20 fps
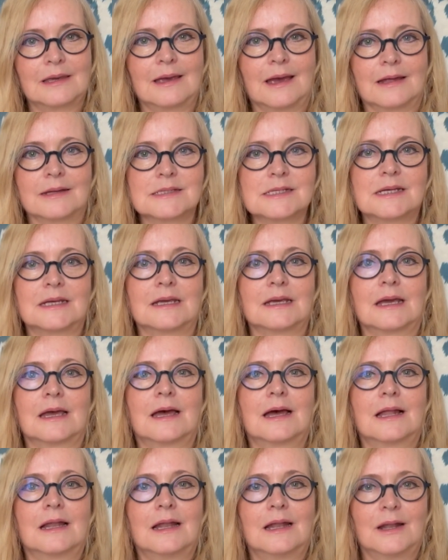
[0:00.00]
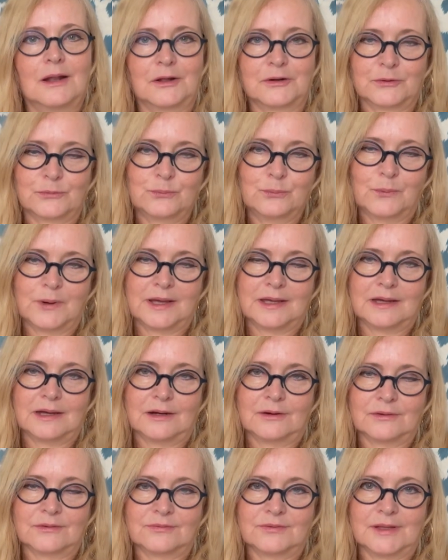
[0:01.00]
getting a lot of wear
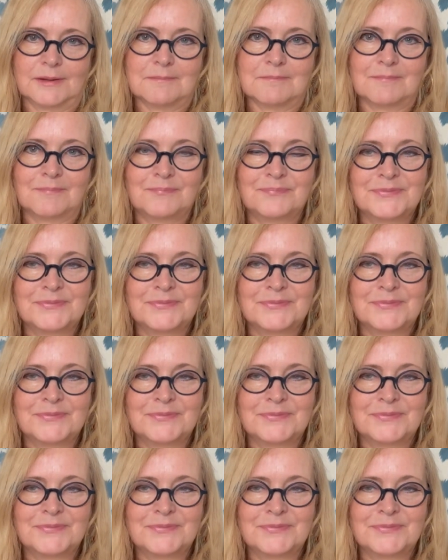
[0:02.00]
out of them.